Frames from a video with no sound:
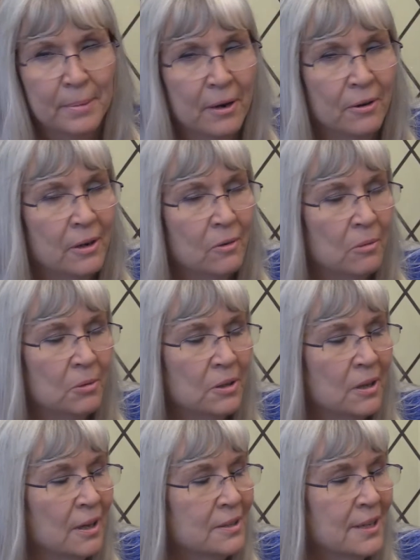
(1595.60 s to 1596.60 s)
Paranormal
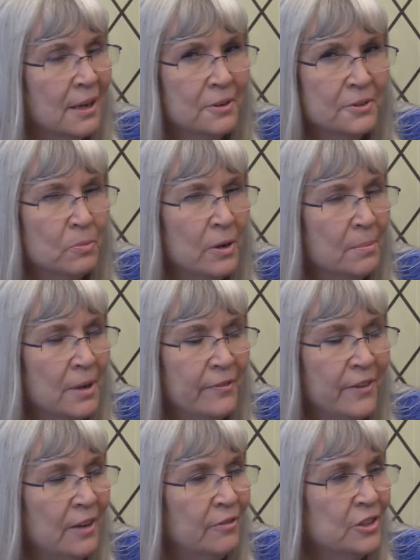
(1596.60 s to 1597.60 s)
Lockdown is one of my
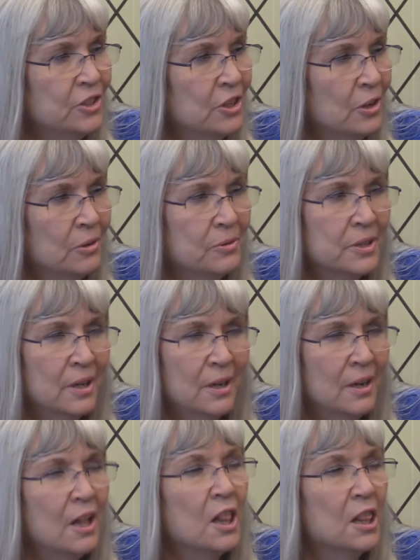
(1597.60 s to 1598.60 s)
favorite shows.
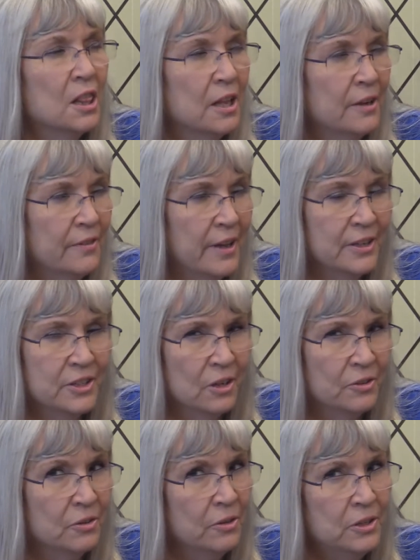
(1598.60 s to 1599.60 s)
Love that show.
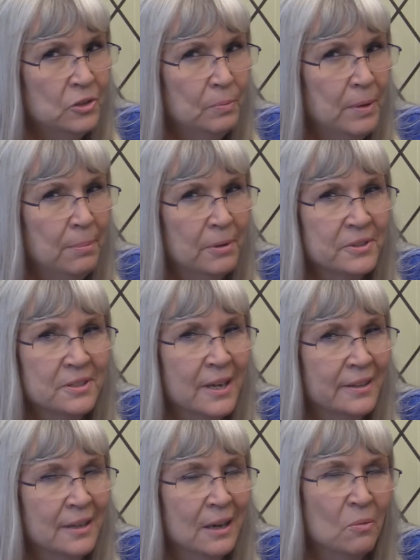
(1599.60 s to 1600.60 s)
It's only 2 people. It's
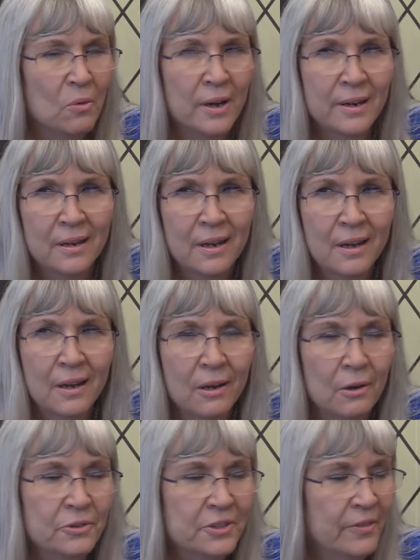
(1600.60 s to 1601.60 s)
not that one
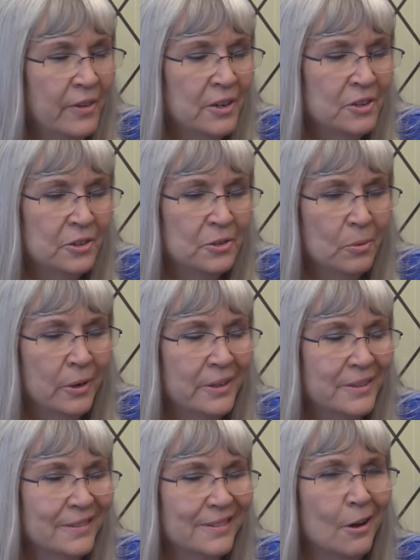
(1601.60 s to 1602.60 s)
Ghost Adventures where
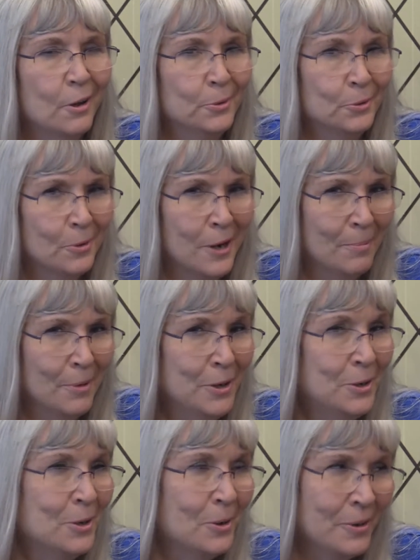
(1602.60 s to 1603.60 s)
it's all drama
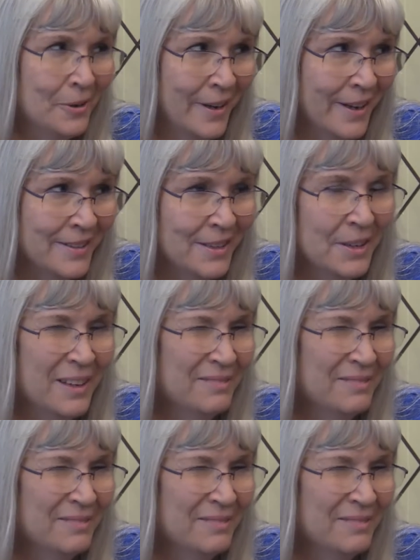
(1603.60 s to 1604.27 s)
and they're acting.